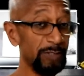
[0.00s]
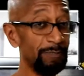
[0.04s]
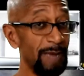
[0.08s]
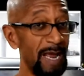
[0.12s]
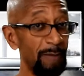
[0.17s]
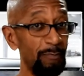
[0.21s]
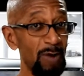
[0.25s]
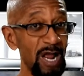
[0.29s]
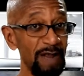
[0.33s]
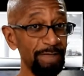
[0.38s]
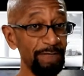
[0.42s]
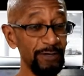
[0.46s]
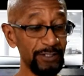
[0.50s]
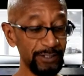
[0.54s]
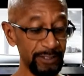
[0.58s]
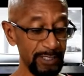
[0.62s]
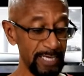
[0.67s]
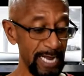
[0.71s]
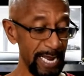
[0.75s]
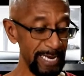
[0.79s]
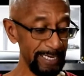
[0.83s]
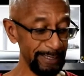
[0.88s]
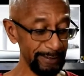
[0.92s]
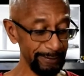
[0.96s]
my breakfast
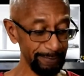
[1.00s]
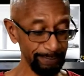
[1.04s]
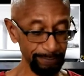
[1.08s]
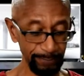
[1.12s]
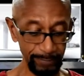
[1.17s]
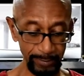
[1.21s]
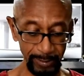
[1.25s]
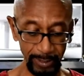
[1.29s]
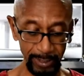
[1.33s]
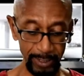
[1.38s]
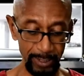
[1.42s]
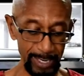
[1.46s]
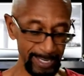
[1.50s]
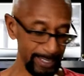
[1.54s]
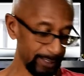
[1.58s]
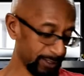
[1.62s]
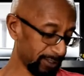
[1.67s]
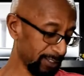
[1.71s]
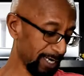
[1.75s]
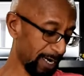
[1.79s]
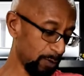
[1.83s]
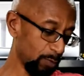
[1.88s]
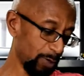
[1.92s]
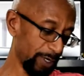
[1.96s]
today. You know, and it's
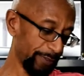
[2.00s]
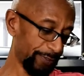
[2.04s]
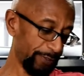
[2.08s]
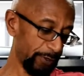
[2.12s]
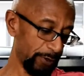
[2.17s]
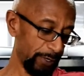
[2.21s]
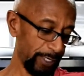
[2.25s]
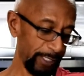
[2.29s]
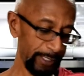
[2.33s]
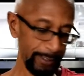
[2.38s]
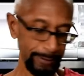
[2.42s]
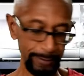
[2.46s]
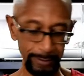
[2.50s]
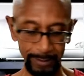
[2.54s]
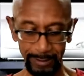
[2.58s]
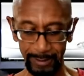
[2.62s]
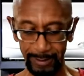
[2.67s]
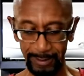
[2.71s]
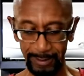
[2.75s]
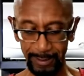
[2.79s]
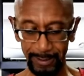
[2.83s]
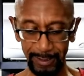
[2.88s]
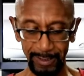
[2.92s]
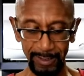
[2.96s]
now 1:30.
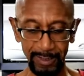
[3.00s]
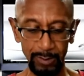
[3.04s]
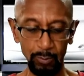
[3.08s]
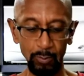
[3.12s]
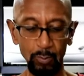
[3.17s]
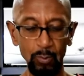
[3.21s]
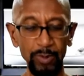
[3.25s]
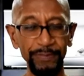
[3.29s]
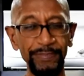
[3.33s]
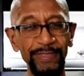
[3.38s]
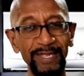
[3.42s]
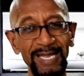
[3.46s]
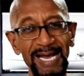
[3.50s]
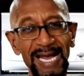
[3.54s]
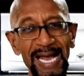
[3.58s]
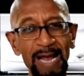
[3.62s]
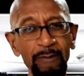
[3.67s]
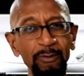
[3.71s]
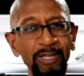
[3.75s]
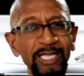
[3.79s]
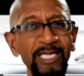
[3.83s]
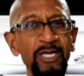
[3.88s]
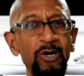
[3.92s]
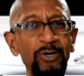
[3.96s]
One thing, I
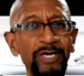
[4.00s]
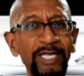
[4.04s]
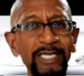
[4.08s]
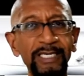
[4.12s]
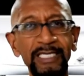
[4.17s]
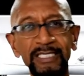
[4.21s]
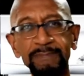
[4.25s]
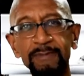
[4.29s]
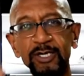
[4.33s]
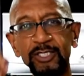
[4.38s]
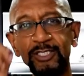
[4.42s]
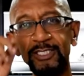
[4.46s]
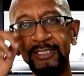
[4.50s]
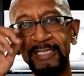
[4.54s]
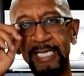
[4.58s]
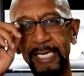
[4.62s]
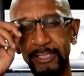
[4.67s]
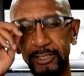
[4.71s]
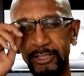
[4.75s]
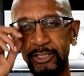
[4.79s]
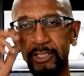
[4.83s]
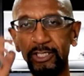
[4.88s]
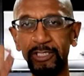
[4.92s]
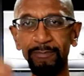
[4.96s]
really don't eat as much as I
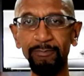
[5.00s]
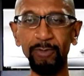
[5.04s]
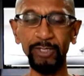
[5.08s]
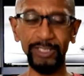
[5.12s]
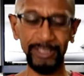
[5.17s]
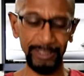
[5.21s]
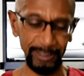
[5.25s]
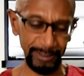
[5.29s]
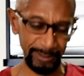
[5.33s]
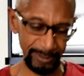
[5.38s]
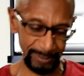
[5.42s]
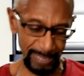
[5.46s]
should, which is,